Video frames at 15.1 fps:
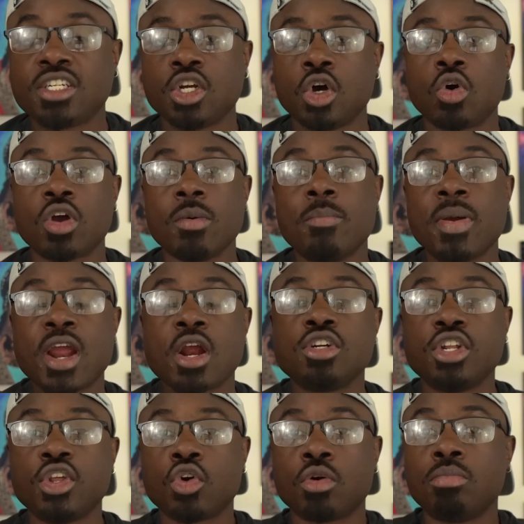So compared
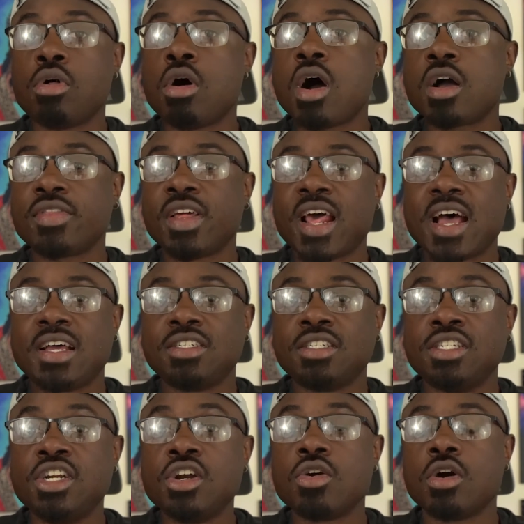to your blog that has
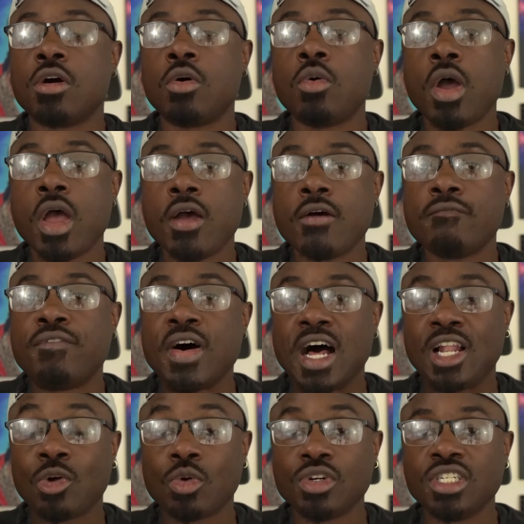0
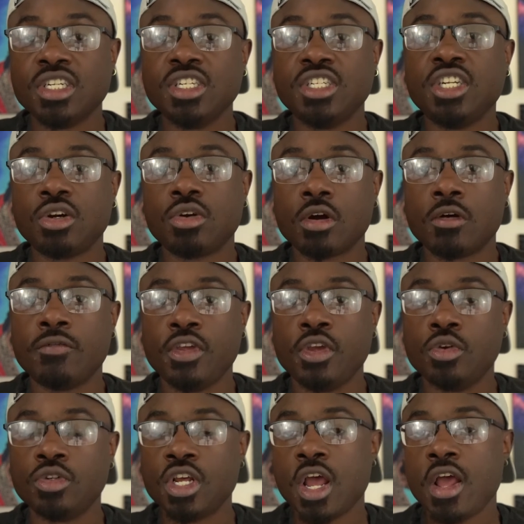followers and 0
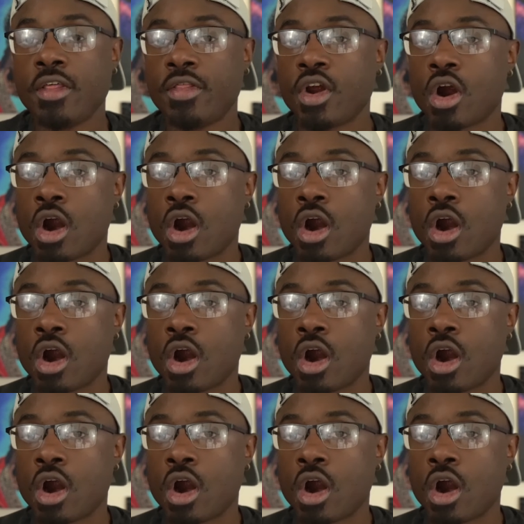views, there